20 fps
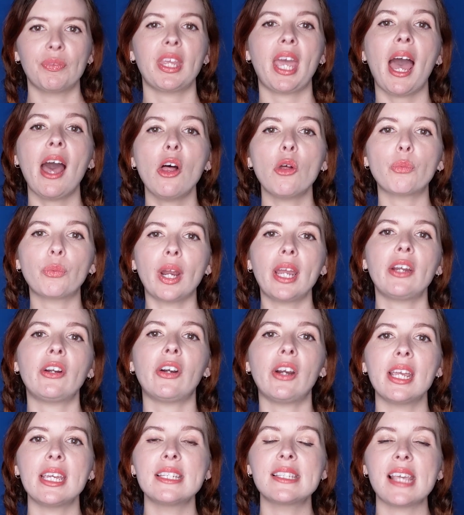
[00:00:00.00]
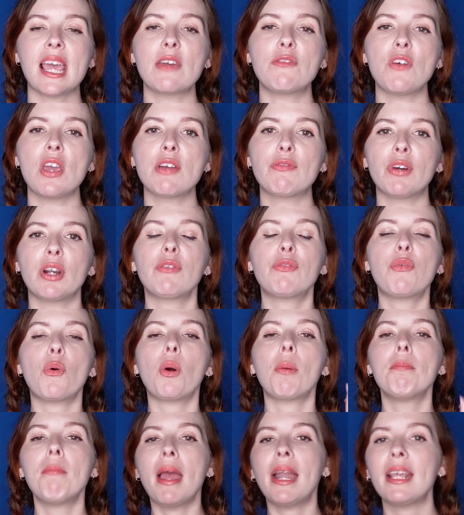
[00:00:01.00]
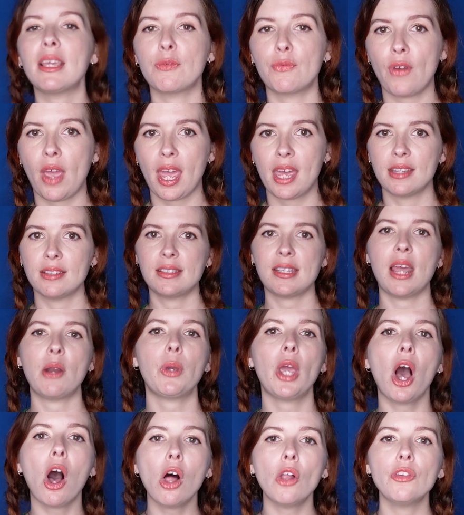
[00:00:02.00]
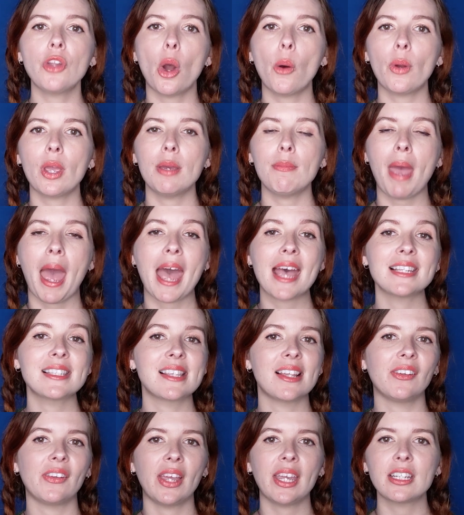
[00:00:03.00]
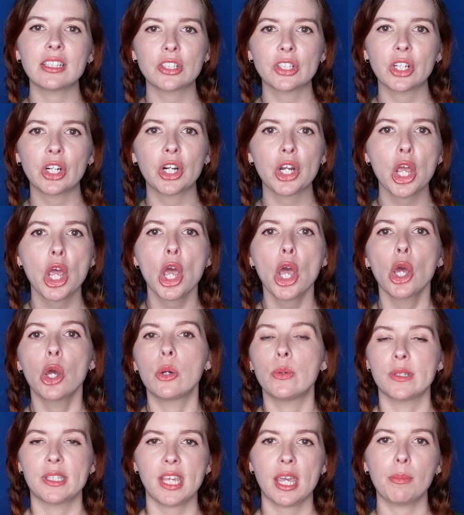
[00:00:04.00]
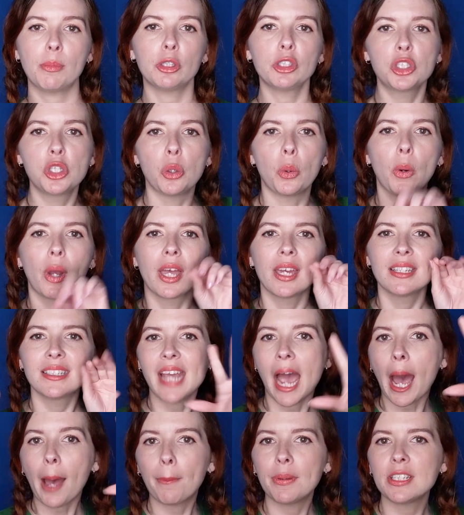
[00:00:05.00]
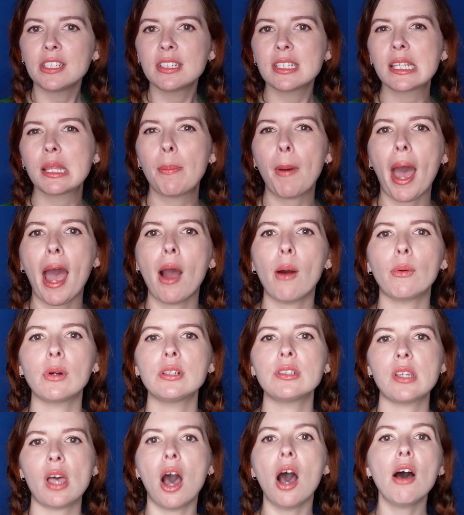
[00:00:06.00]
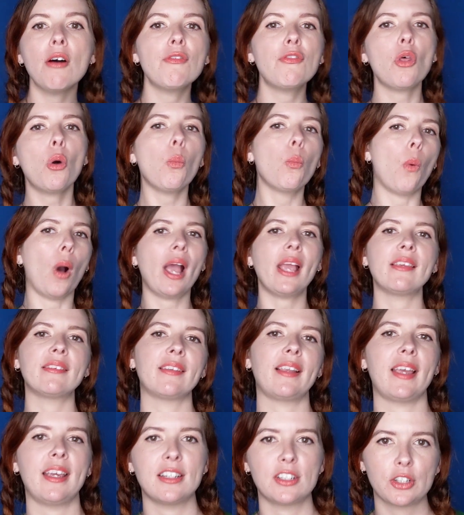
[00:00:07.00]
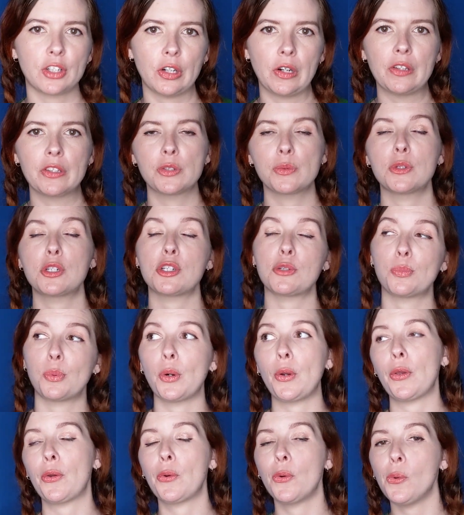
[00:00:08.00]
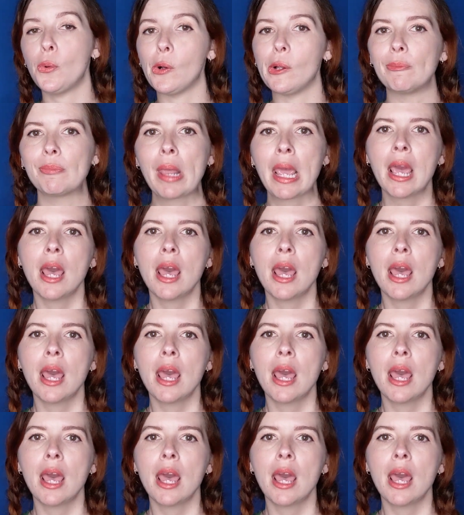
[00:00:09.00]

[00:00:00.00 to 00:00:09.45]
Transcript: Kyle Rayner is a favorite for many fans, and we all know him as the Lantern who is able to tap into the powers of the White Lanterns, which is pretty cool.